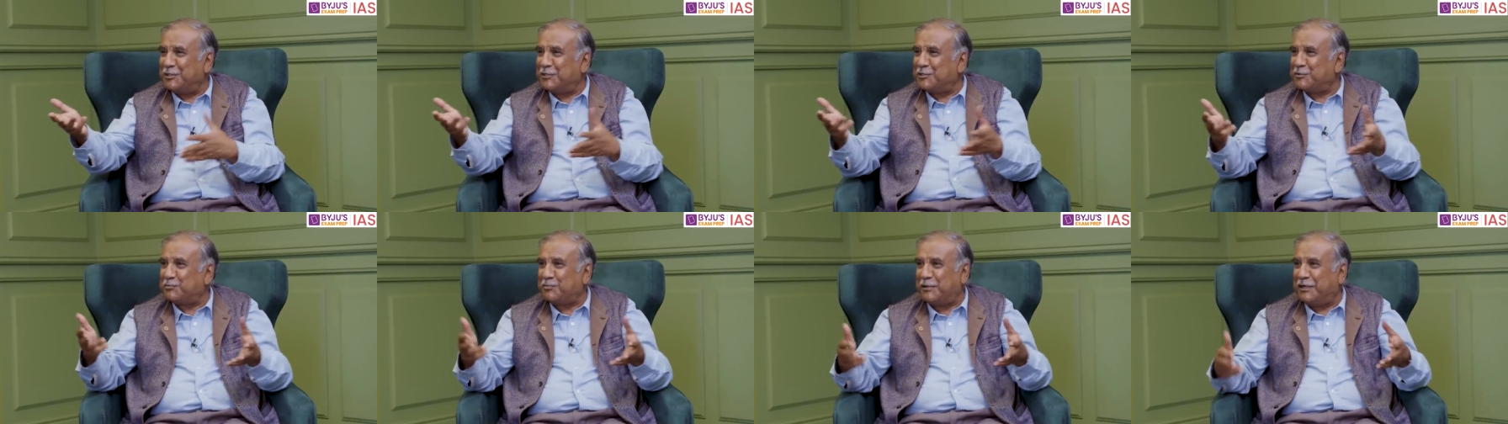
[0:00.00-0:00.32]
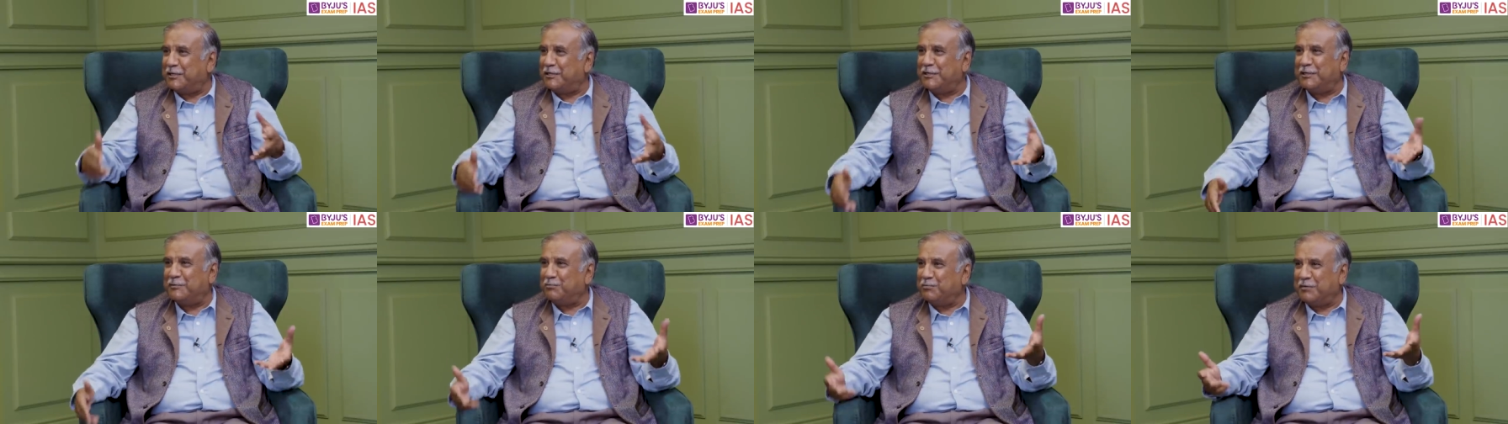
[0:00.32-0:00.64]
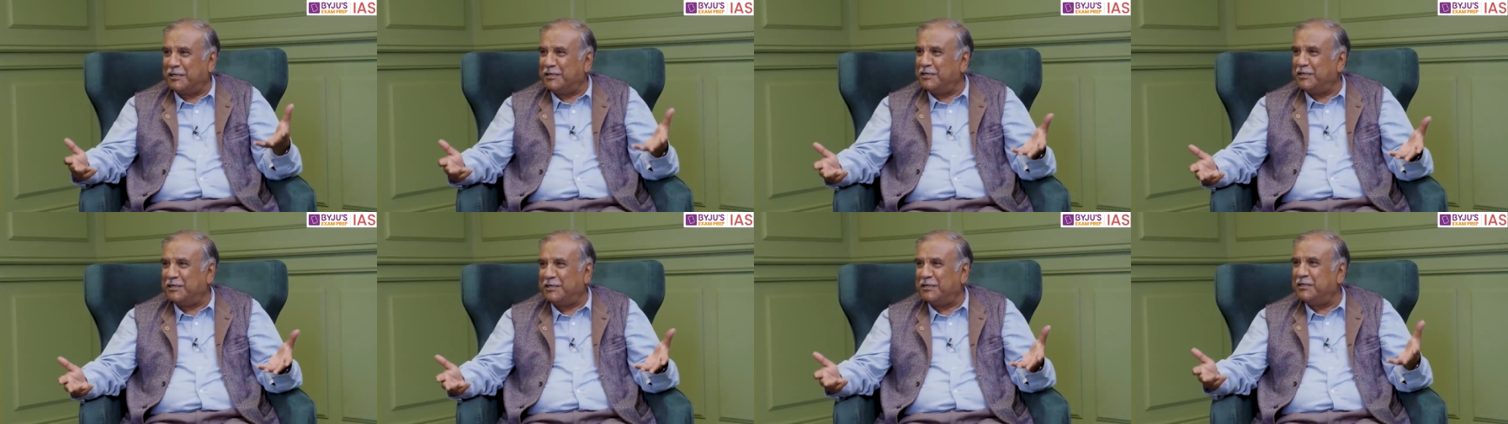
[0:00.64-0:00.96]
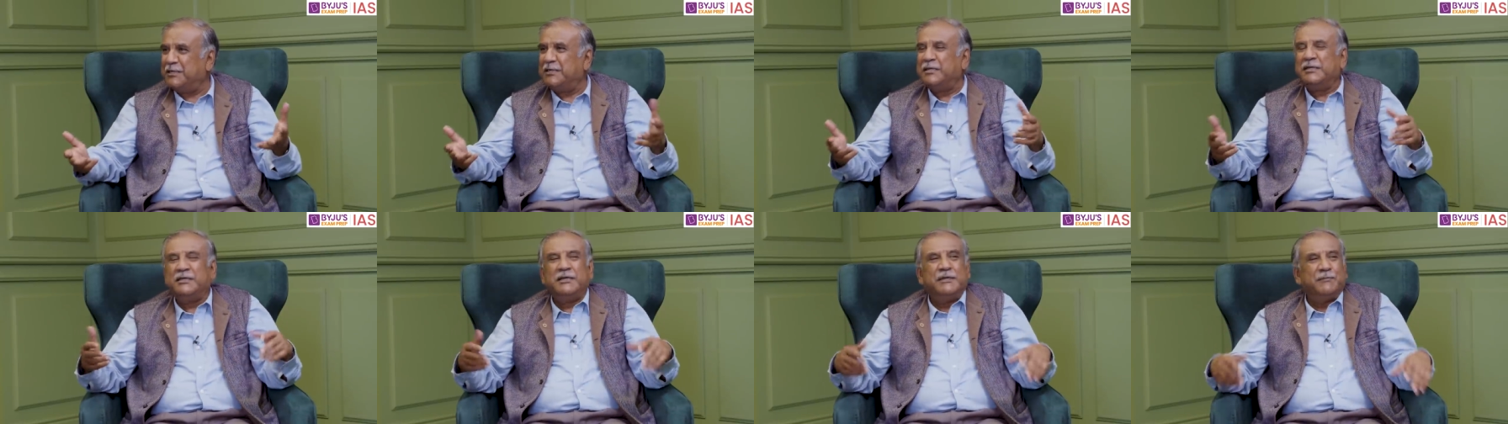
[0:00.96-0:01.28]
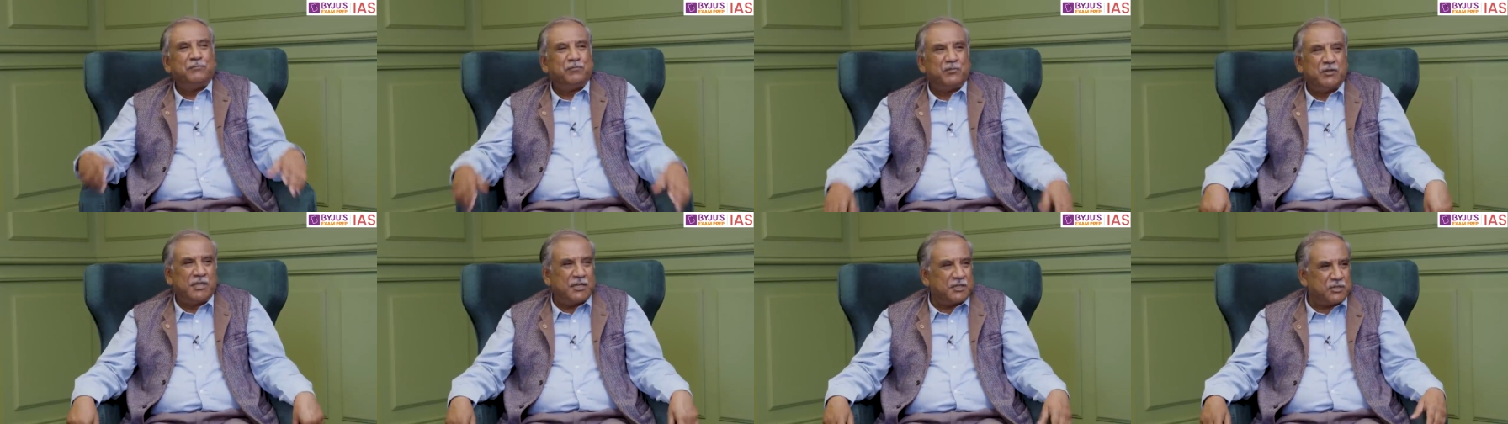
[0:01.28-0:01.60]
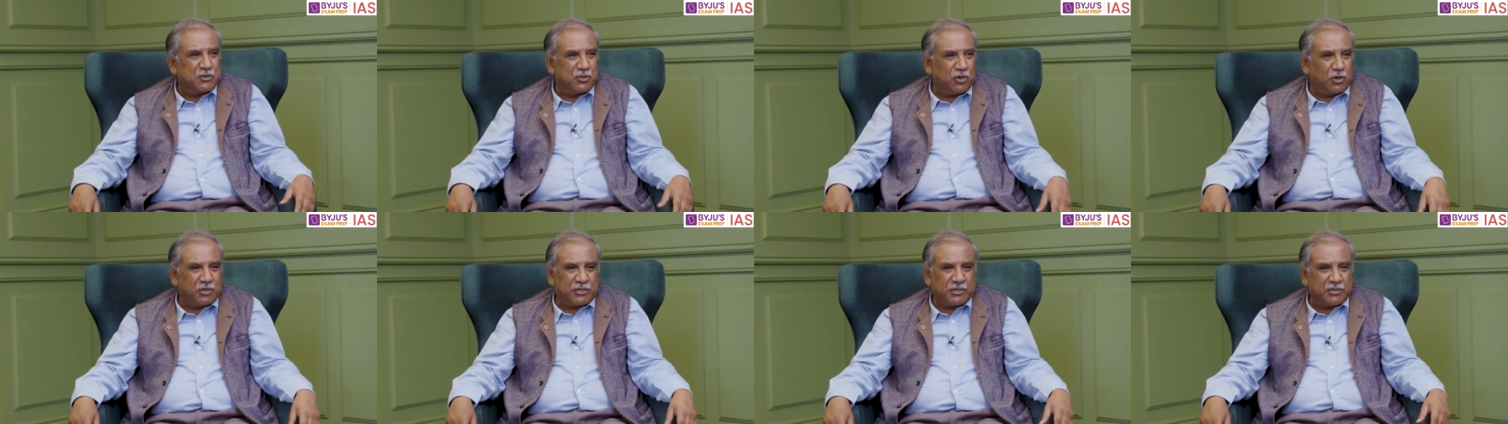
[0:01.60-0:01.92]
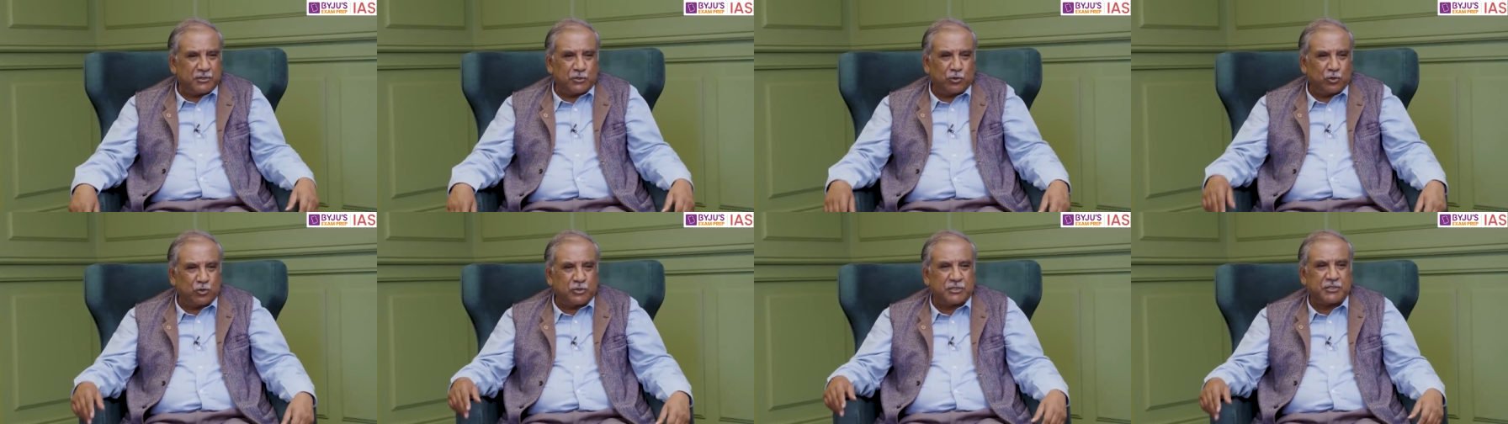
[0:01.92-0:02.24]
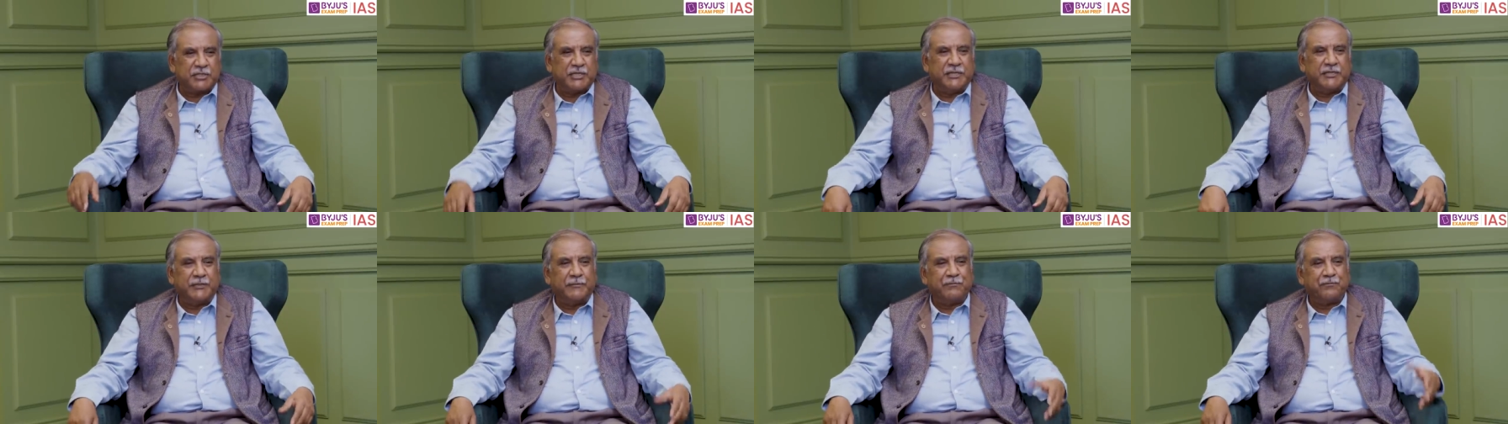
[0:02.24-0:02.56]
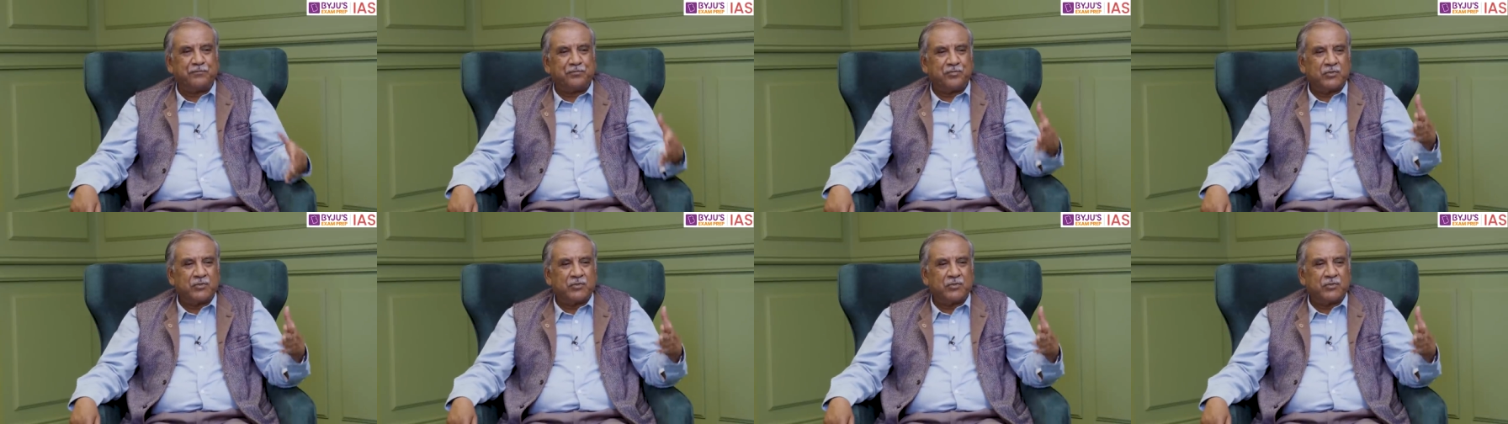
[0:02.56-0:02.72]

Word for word: and spending money. That's not a good thing.